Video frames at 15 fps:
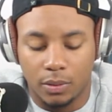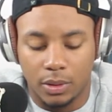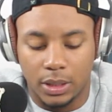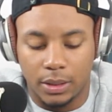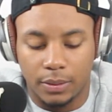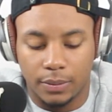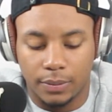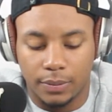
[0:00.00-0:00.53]
So I think that
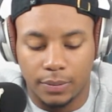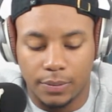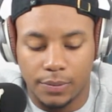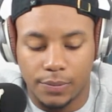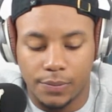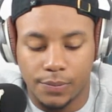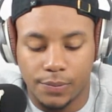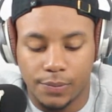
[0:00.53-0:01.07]
that's
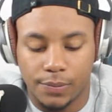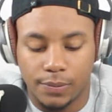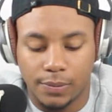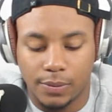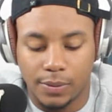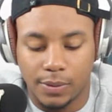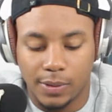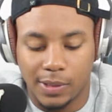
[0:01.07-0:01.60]
huge
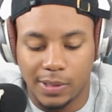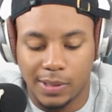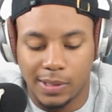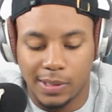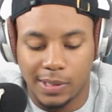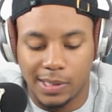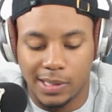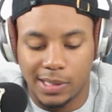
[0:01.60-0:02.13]
for the
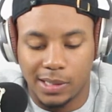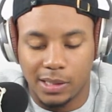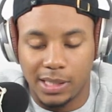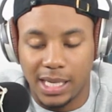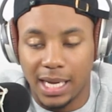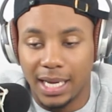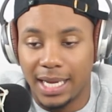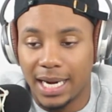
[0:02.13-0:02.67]
team.
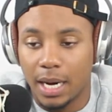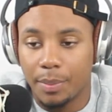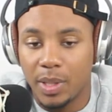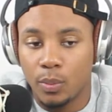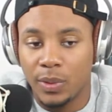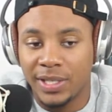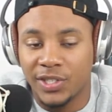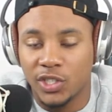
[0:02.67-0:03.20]
Yeah, and I
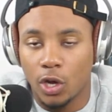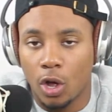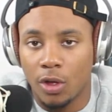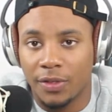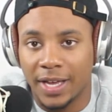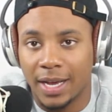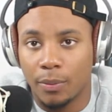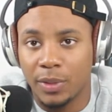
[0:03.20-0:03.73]
mean, we saw
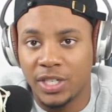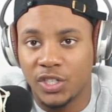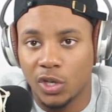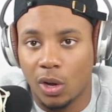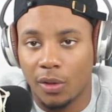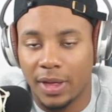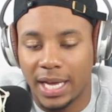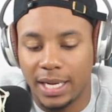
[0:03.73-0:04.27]
that
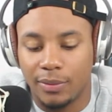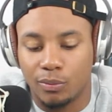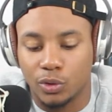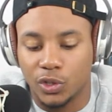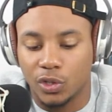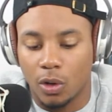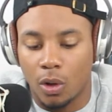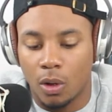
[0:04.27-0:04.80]
in
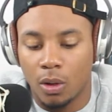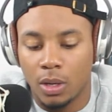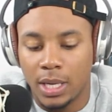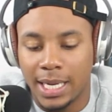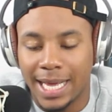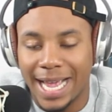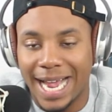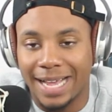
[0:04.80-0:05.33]
Rasul
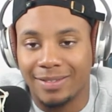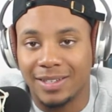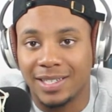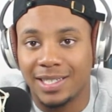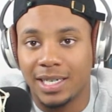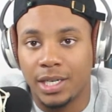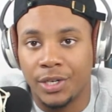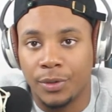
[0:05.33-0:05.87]
at the
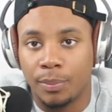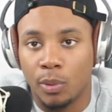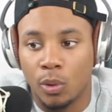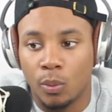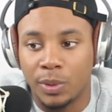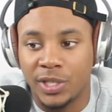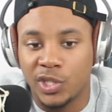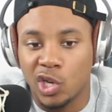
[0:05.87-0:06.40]
Senior
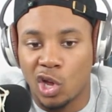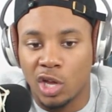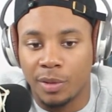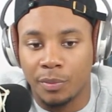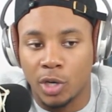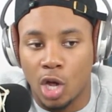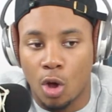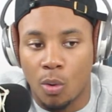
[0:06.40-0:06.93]
Bowl. We saw
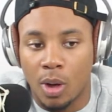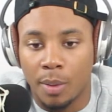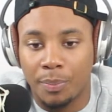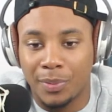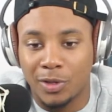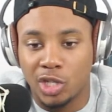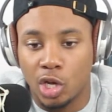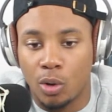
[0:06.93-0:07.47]
him go
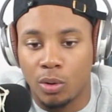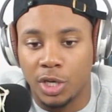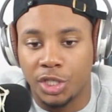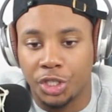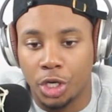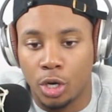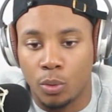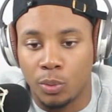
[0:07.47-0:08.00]
up
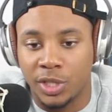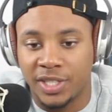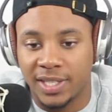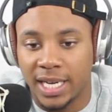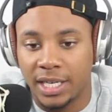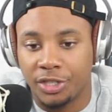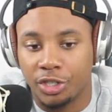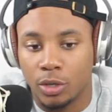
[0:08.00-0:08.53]
toe-to-toe with
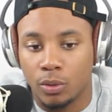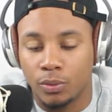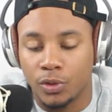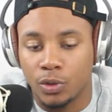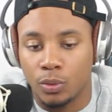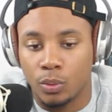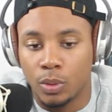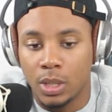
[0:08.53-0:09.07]
Zay
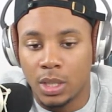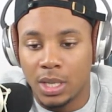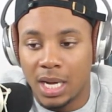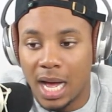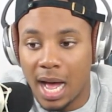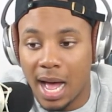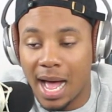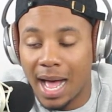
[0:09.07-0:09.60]
Jones, who,
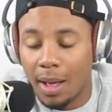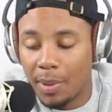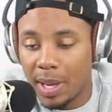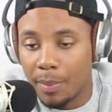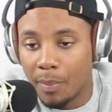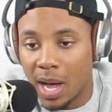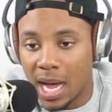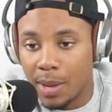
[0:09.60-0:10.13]

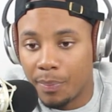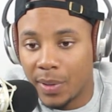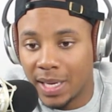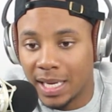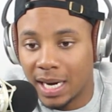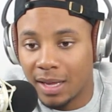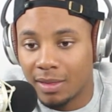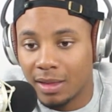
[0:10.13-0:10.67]
in my
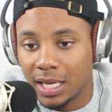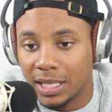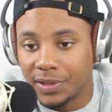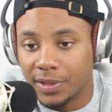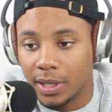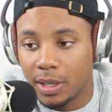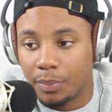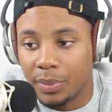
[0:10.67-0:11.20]
opinion, I think is
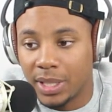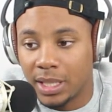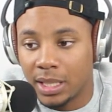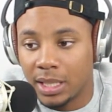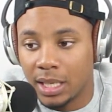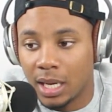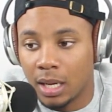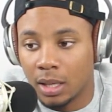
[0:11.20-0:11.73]
going to
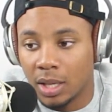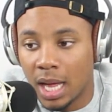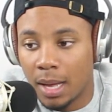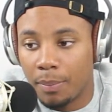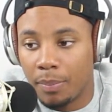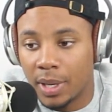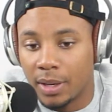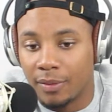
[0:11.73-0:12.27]
be a
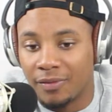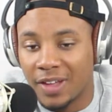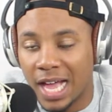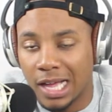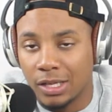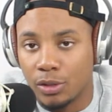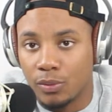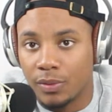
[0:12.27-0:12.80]
lot better
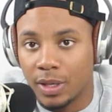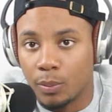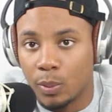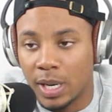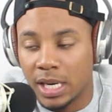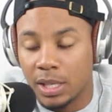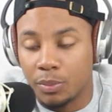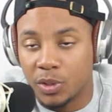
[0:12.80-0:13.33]
value than
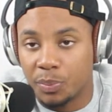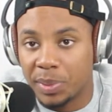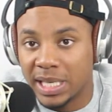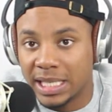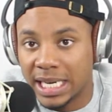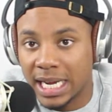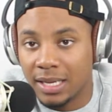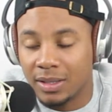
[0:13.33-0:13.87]
where he was
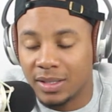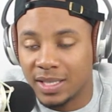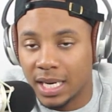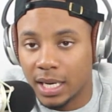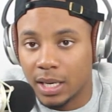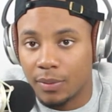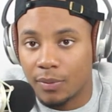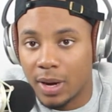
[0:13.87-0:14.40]
picked at in the
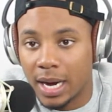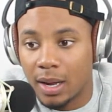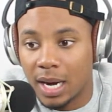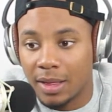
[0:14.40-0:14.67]
second round.